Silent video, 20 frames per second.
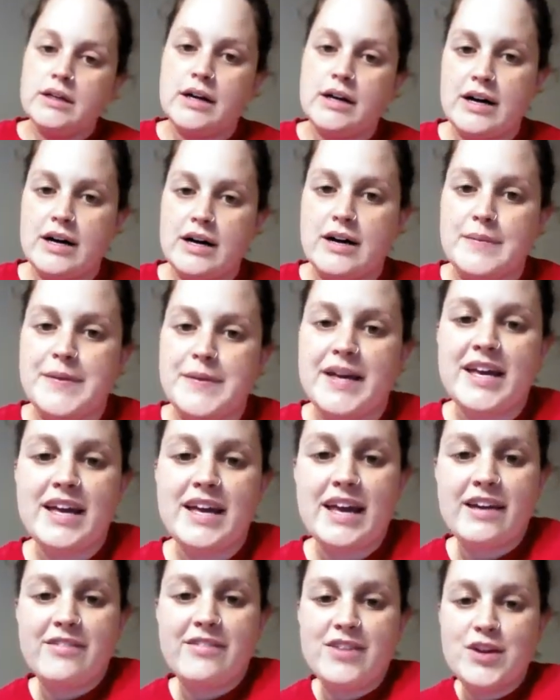
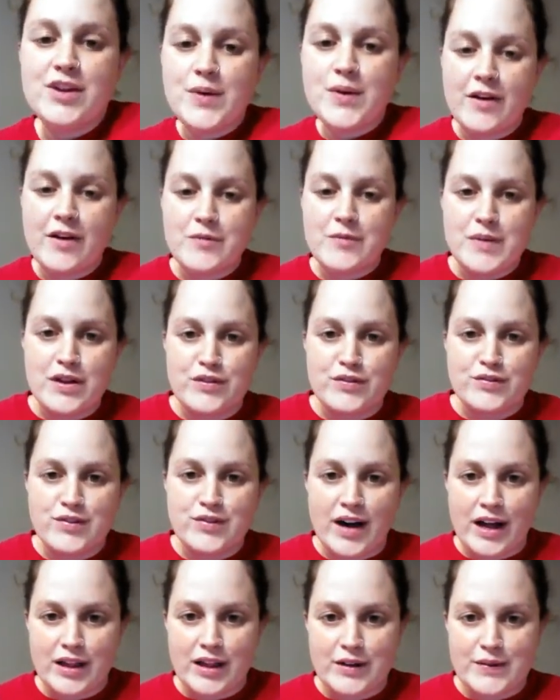If you have been
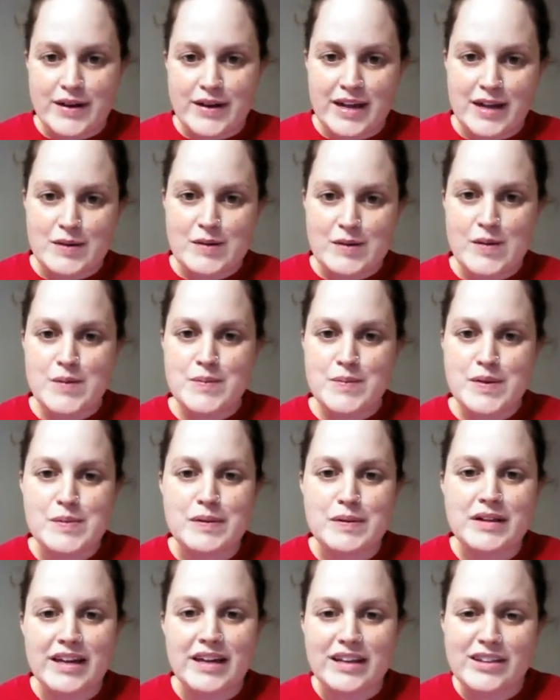following
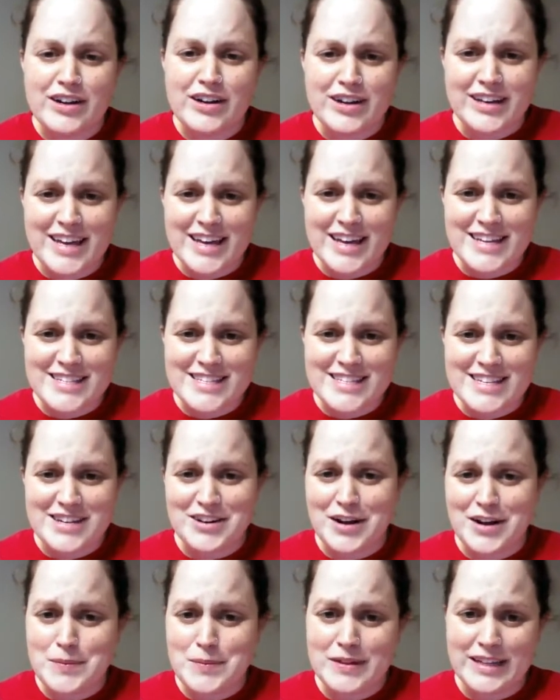people like Laura Casey
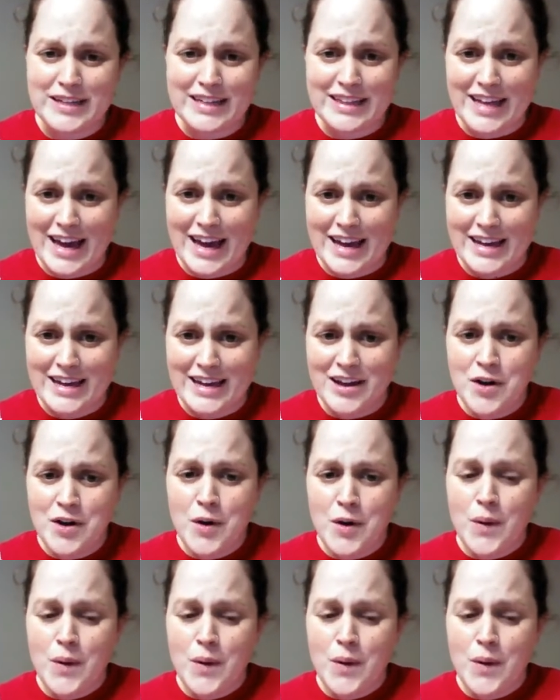or Emily Lay